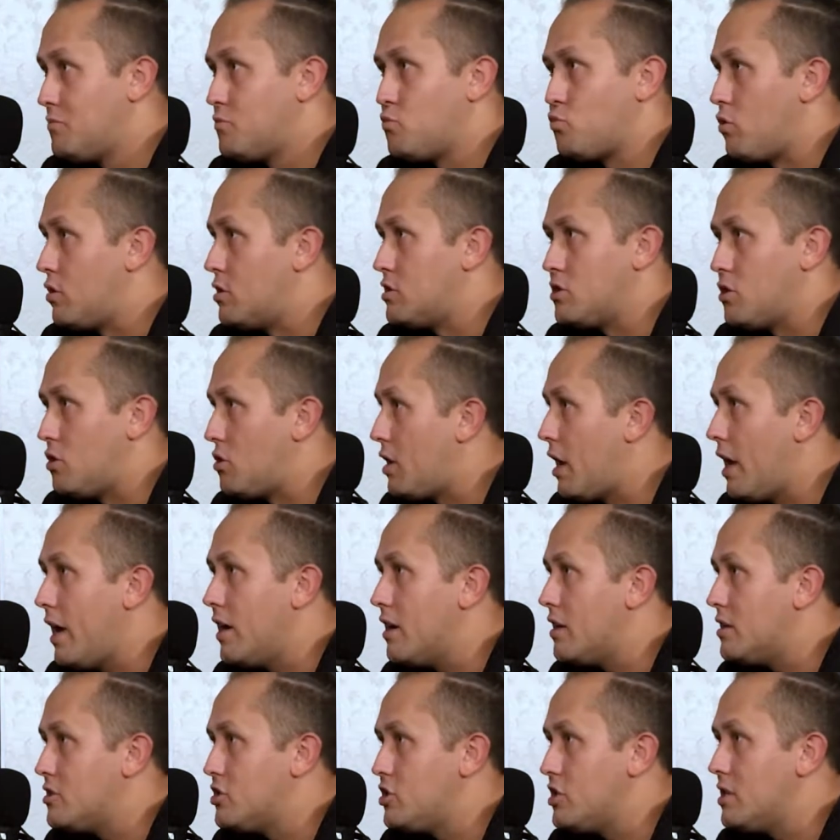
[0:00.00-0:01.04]
runs all
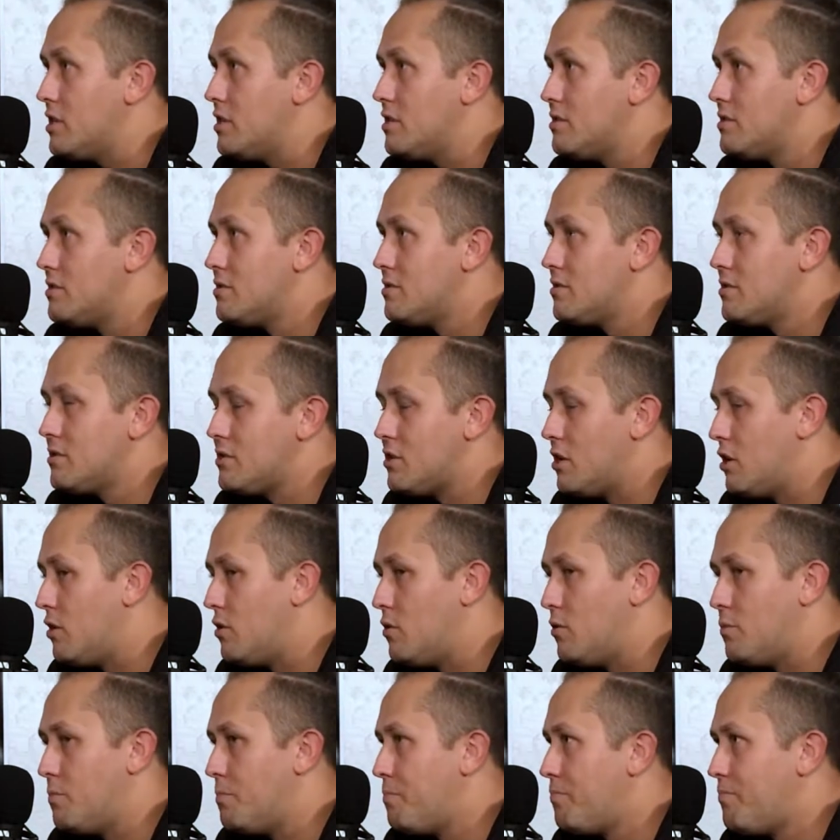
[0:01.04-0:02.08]
Chaos shit.
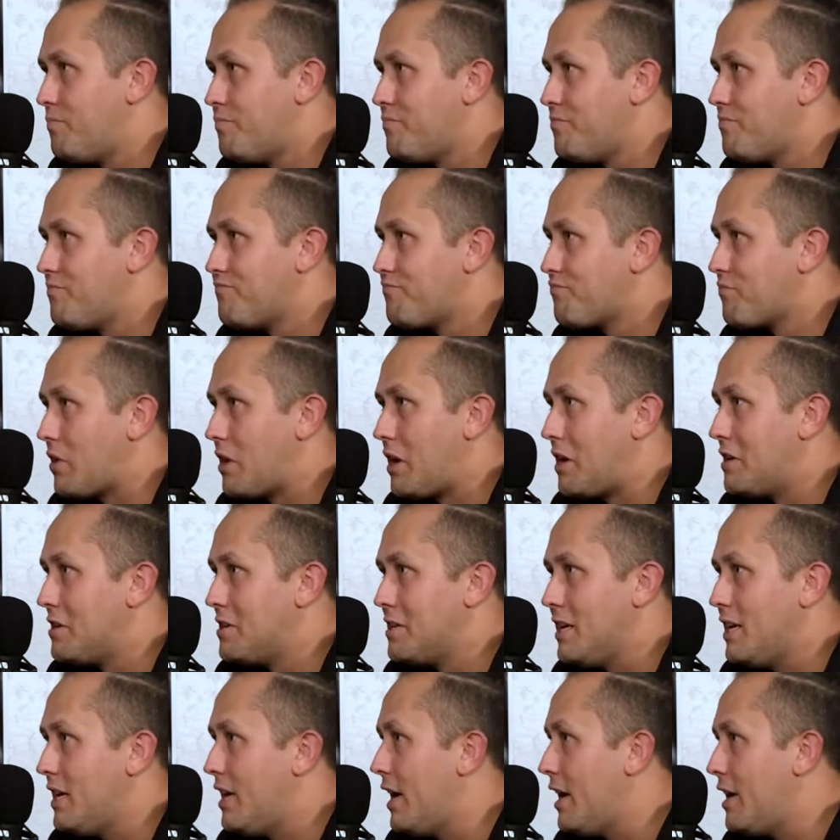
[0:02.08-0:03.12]
So
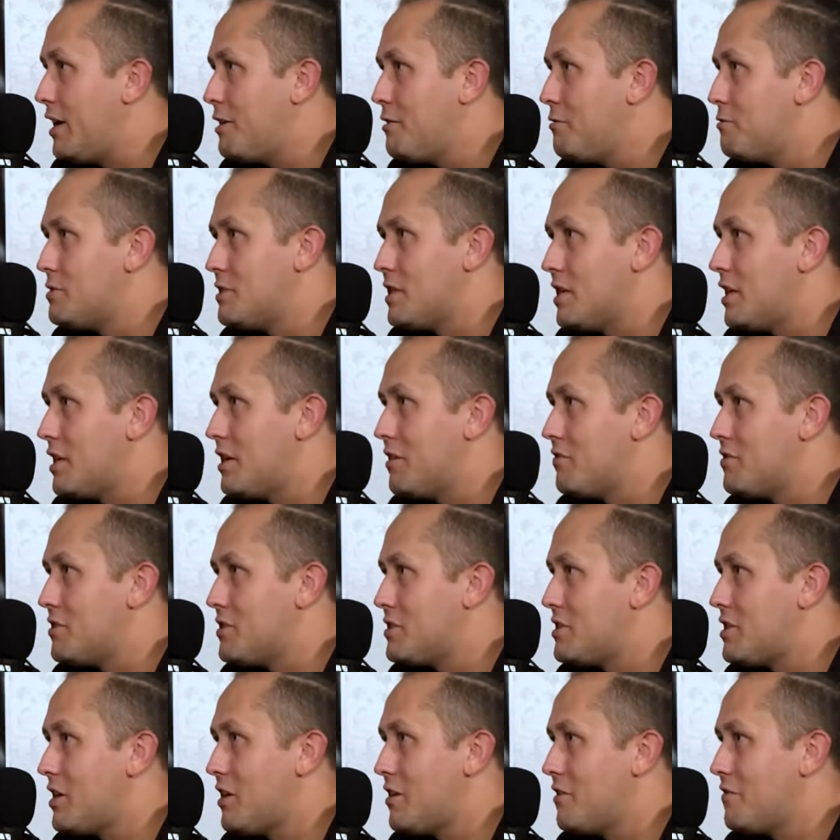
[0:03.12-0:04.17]
he can't use any of his
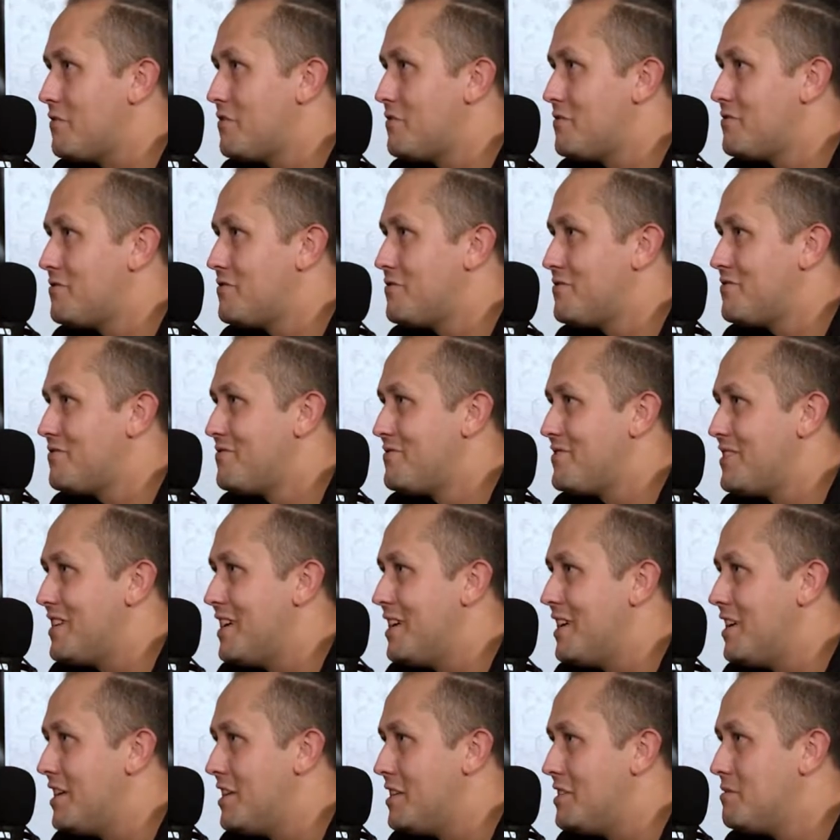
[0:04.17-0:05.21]
stuff
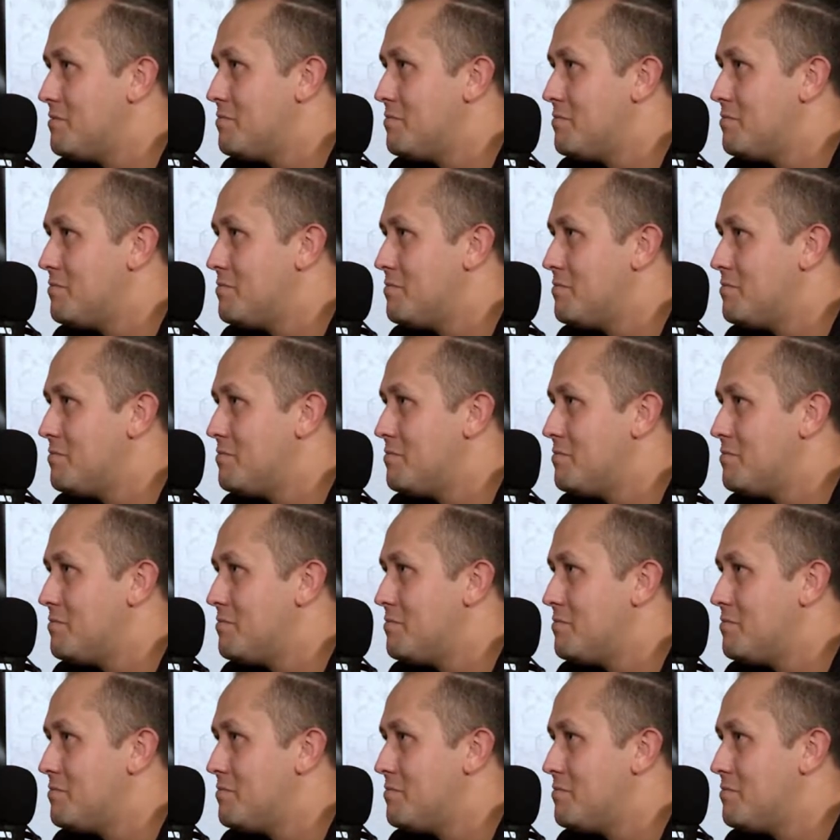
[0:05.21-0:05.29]
in it.